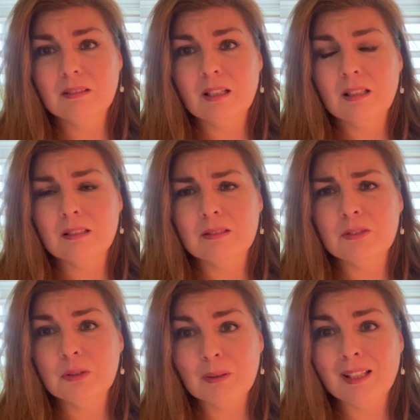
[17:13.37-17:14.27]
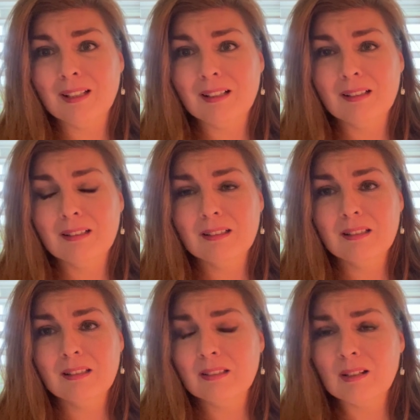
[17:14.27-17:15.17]
uh, doing
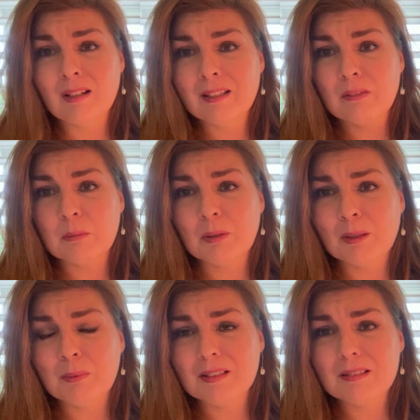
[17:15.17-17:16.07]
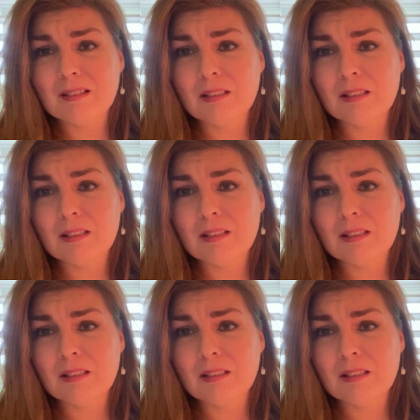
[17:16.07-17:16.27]
their God-given purpose.